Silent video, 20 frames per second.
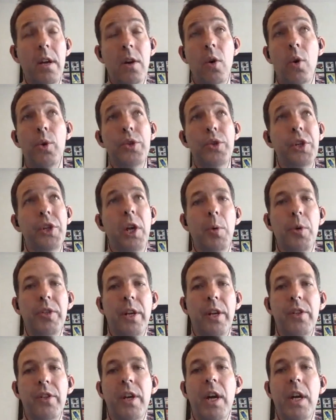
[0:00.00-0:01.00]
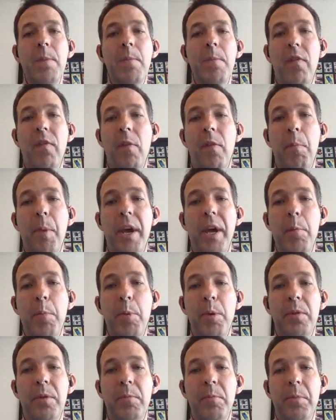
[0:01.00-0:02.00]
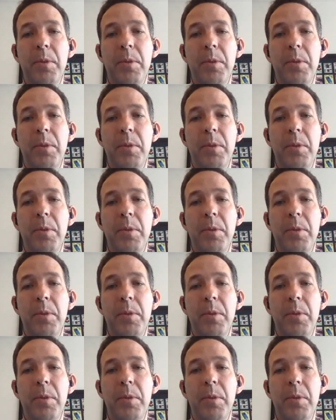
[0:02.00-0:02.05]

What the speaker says: Old school was I'd sign them off on paper,